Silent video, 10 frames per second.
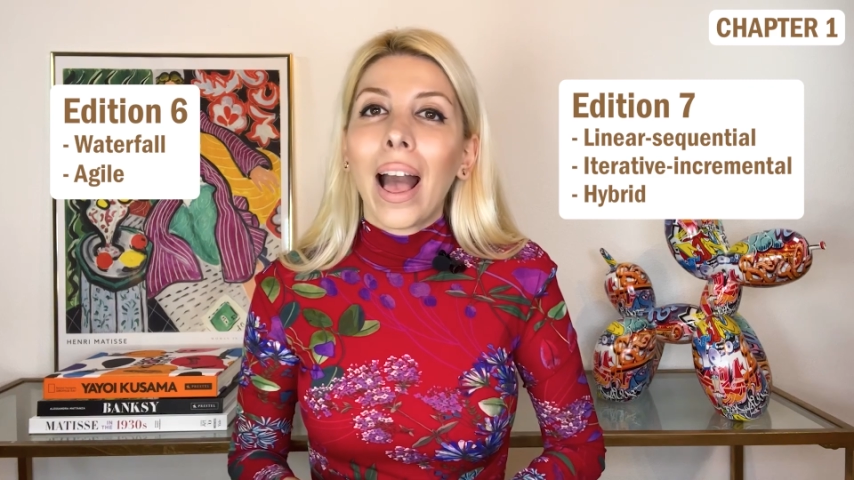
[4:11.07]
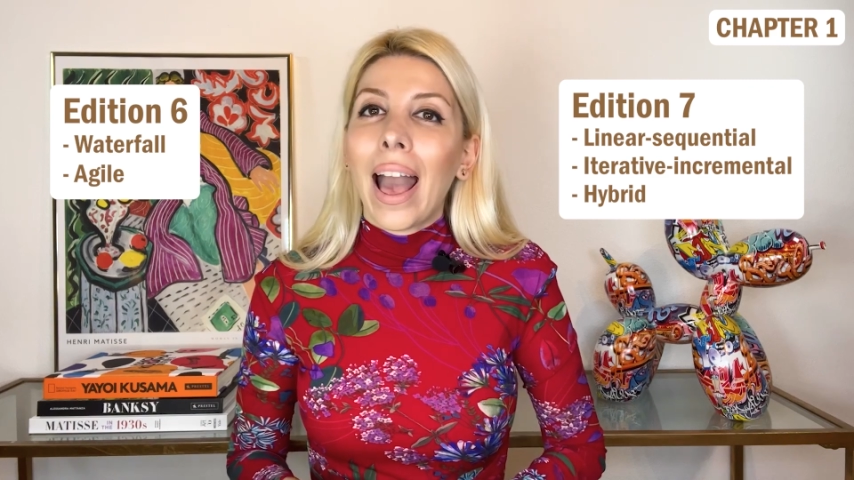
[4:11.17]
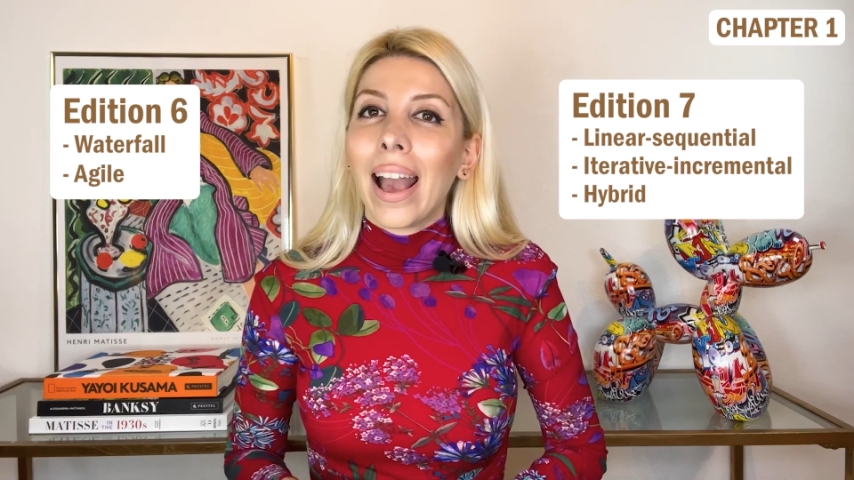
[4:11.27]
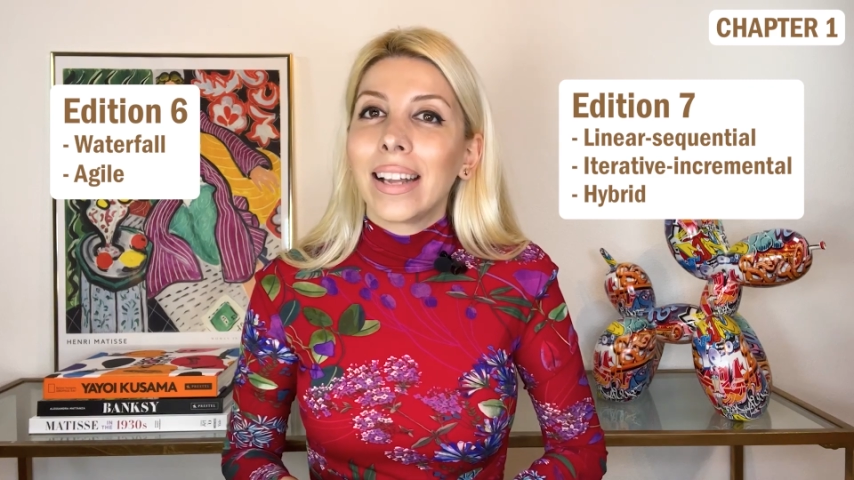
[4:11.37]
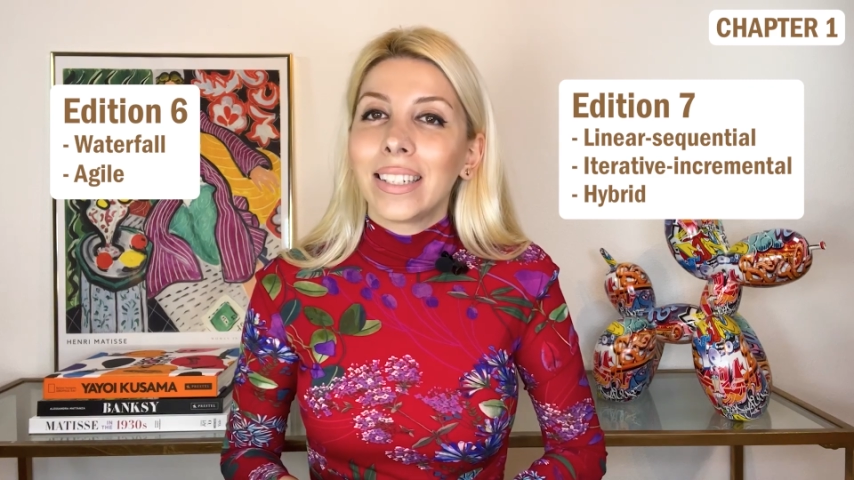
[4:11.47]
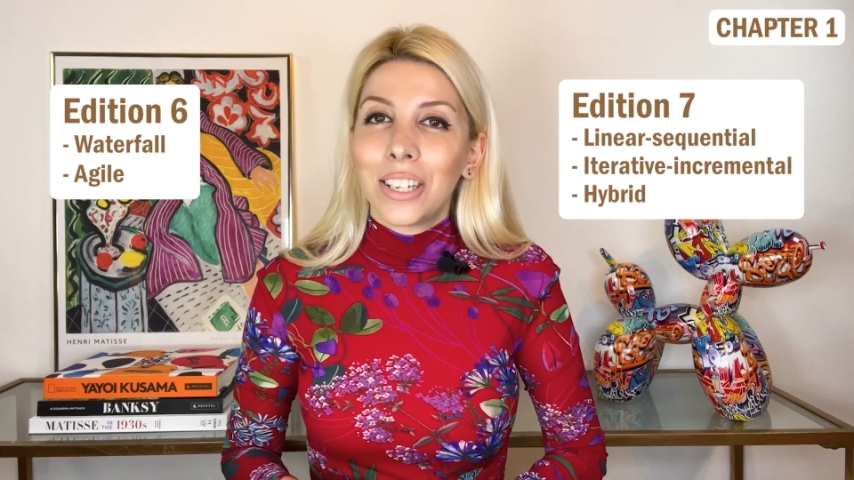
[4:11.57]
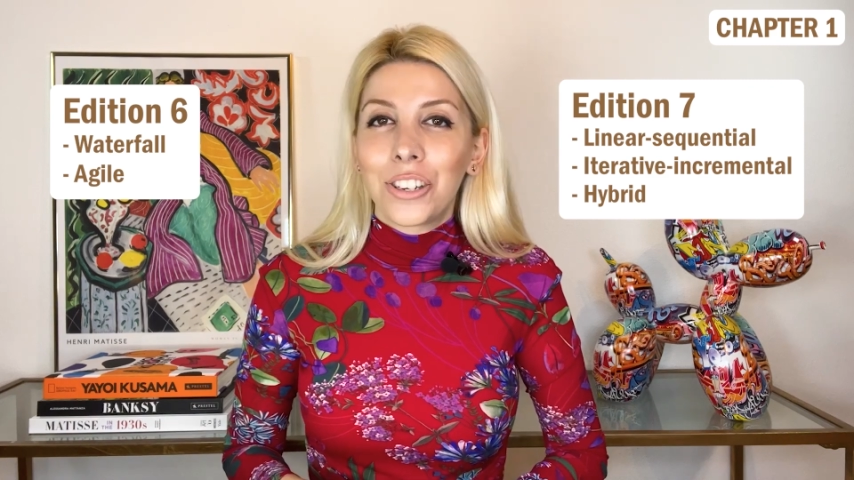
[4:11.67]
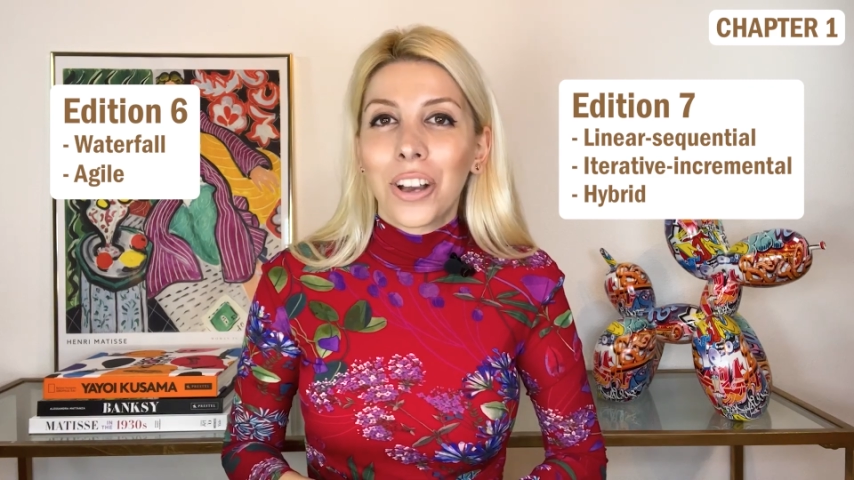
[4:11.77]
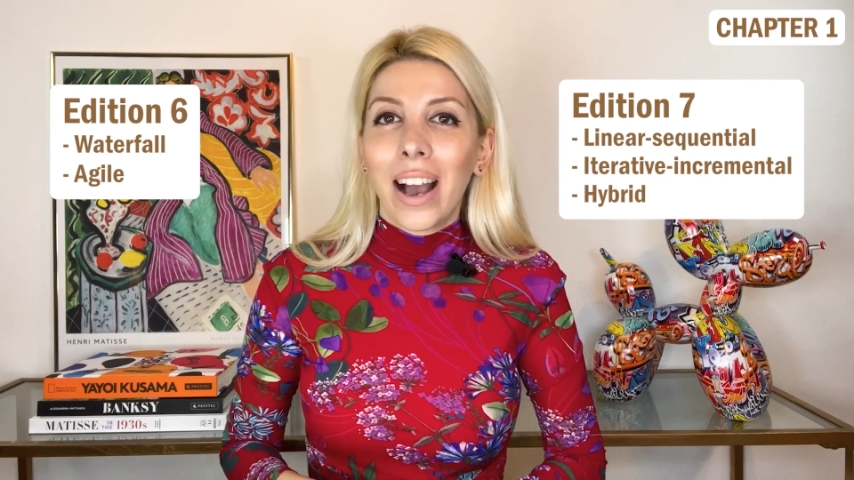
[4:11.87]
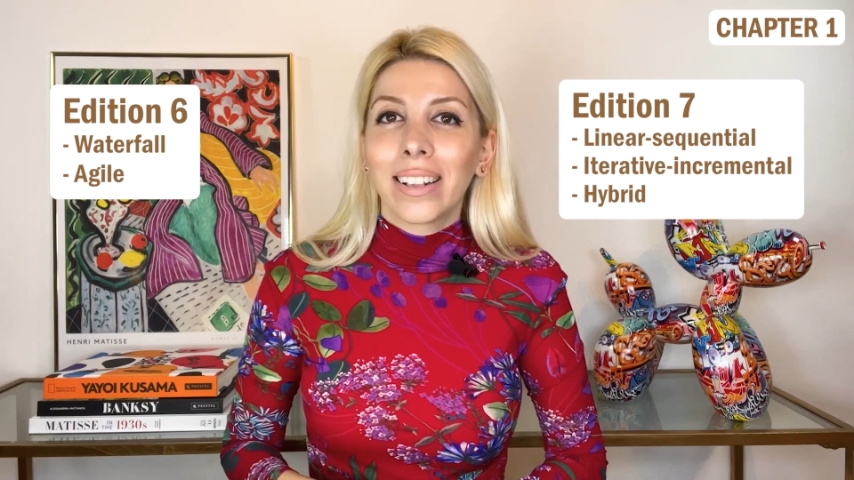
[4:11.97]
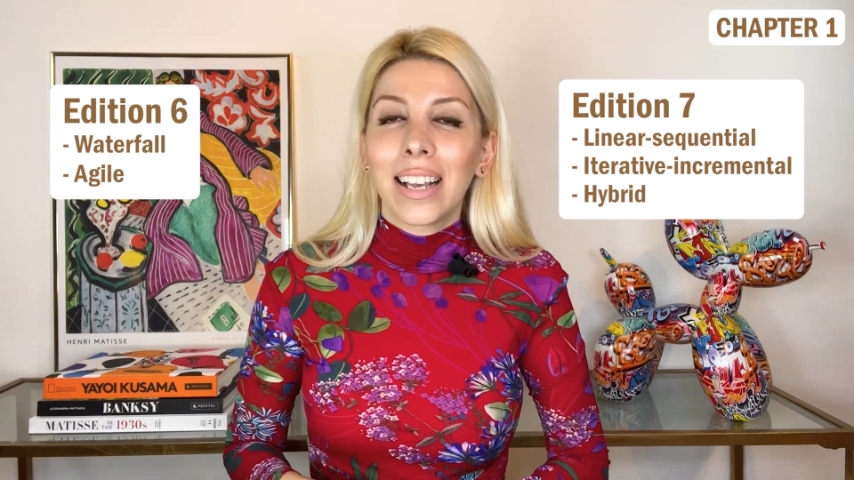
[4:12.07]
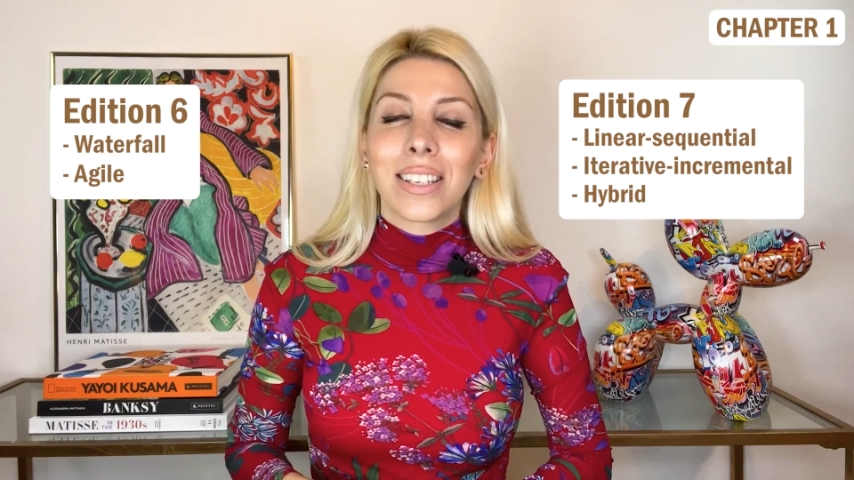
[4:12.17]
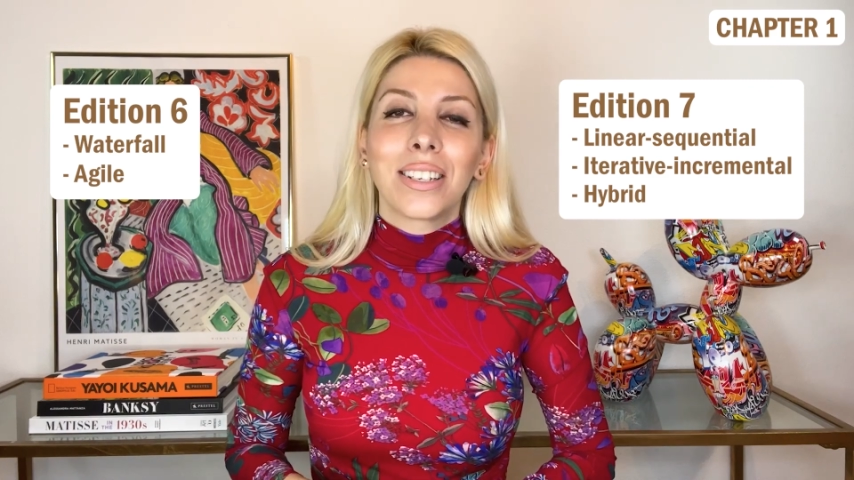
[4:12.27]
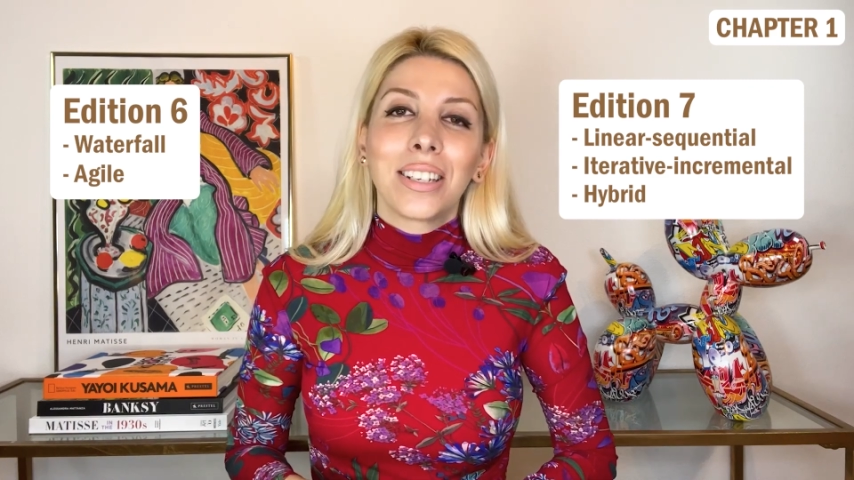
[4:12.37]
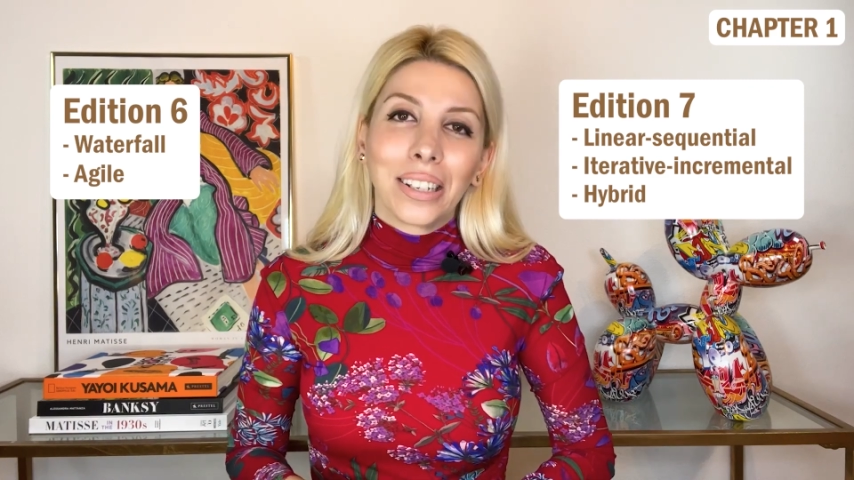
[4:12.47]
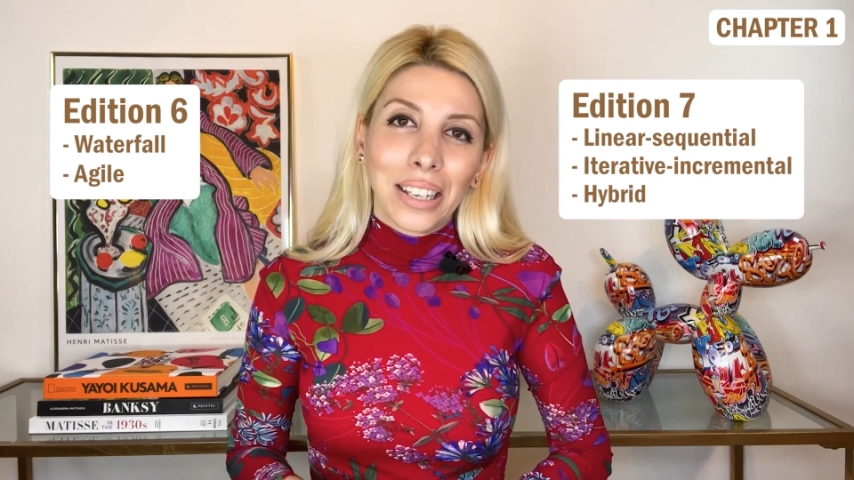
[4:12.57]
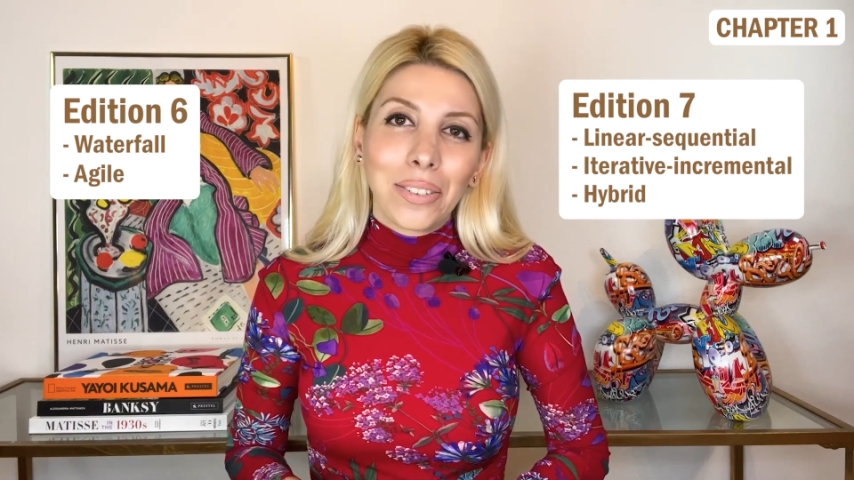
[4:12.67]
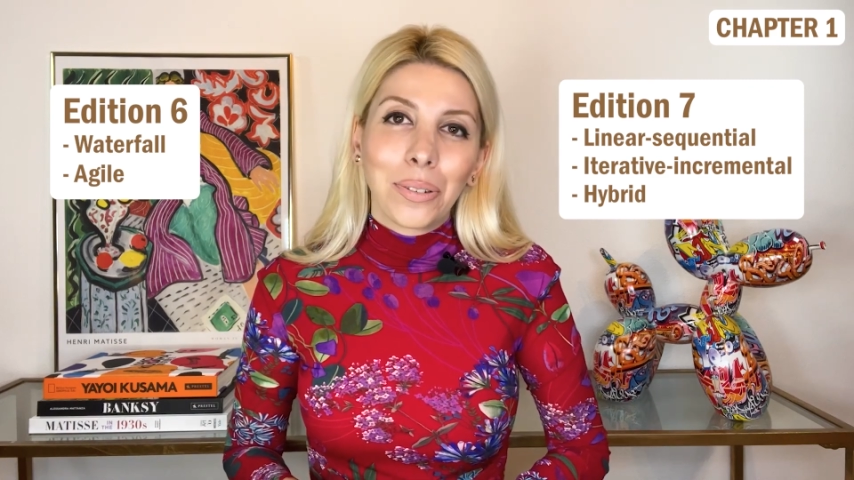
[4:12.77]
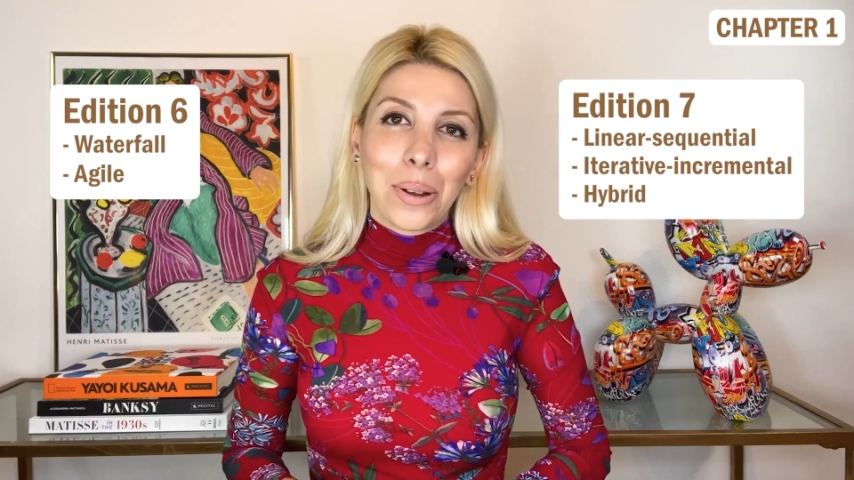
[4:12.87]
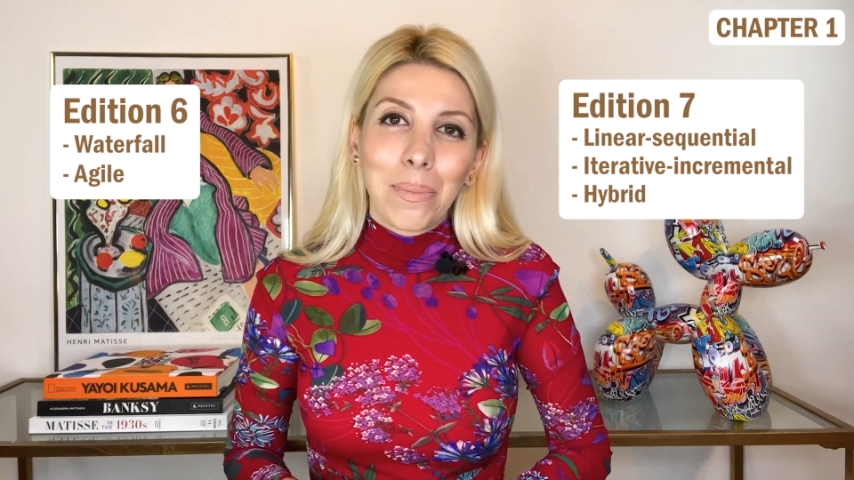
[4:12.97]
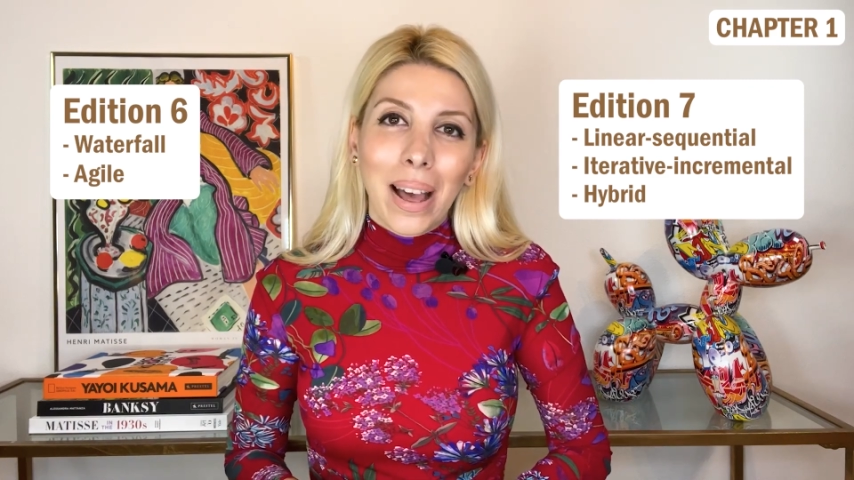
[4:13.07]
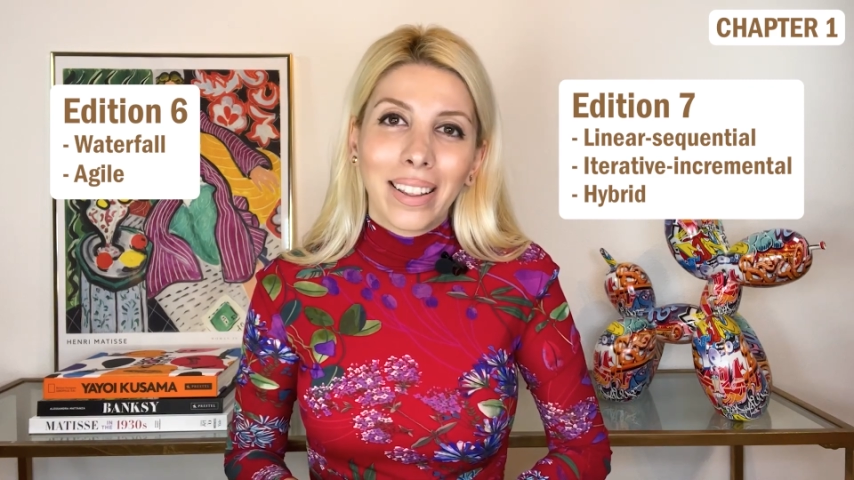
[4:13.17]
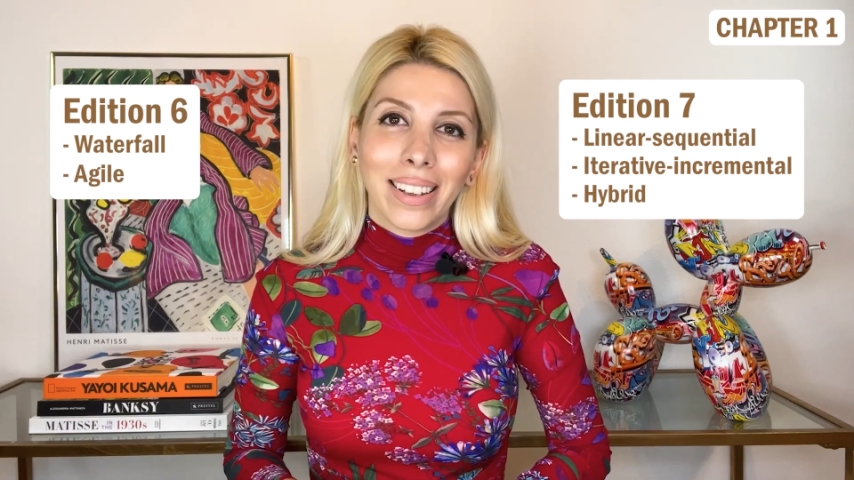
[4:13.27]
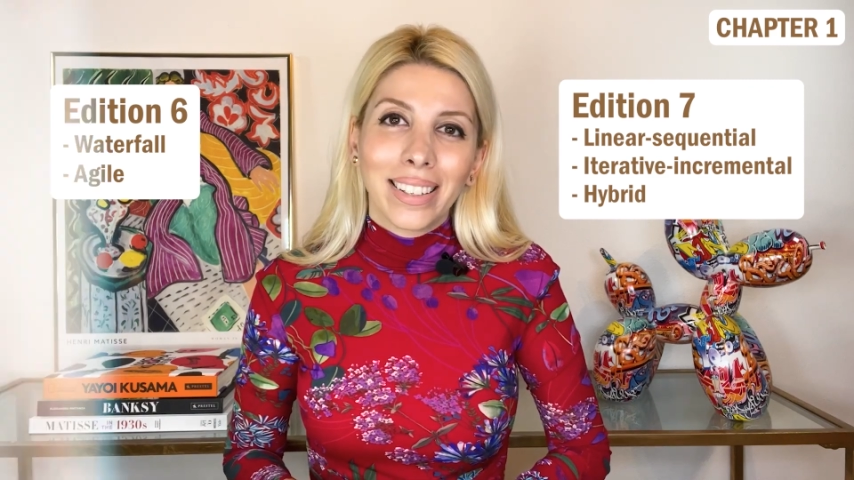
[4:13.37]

and agile as a delivery method.